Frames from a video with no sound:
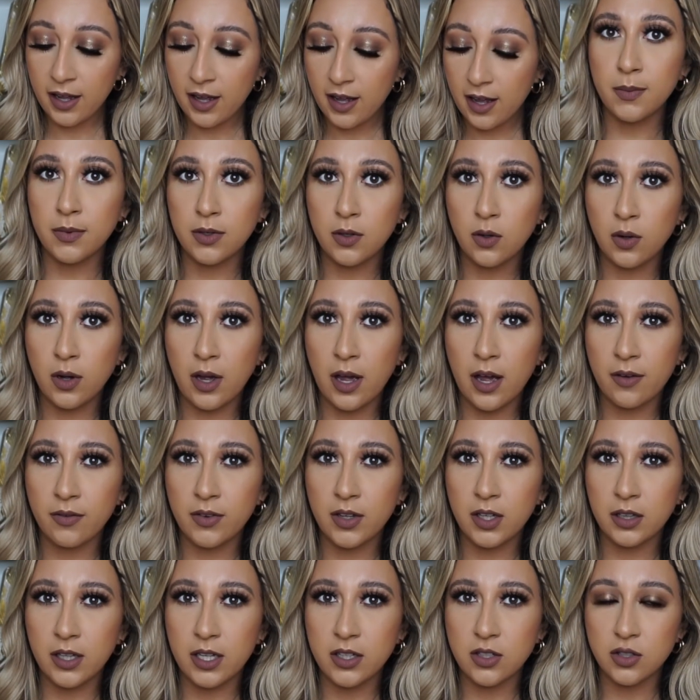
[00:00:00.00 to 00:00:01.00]
I'm gonna go having
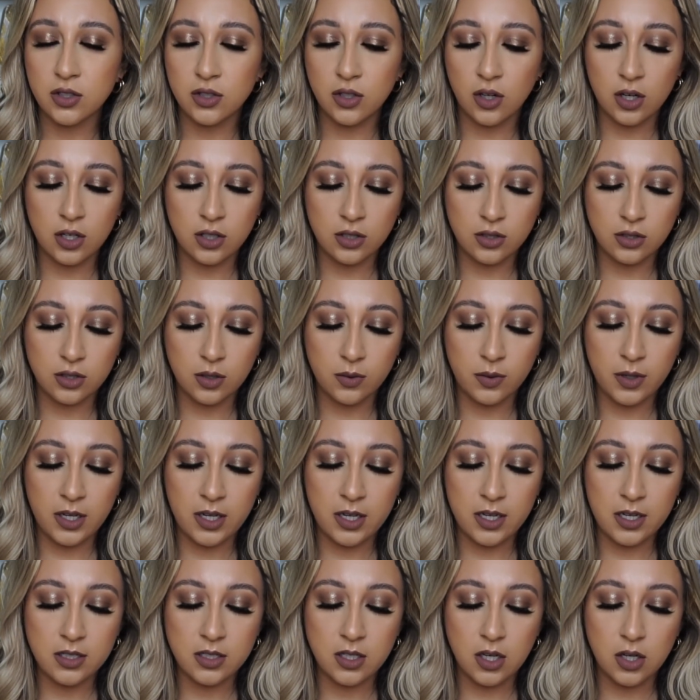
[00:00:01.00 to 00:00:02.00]
a late start, so it
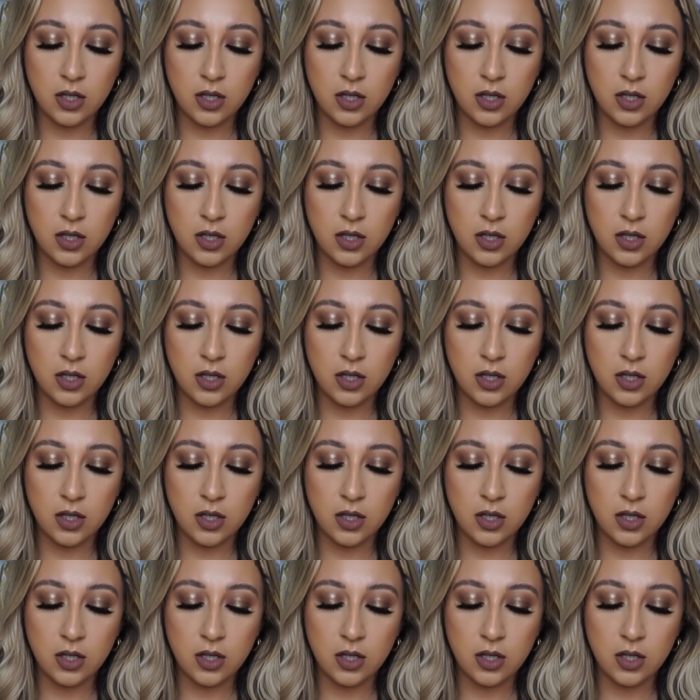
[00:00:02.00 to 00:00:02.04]
is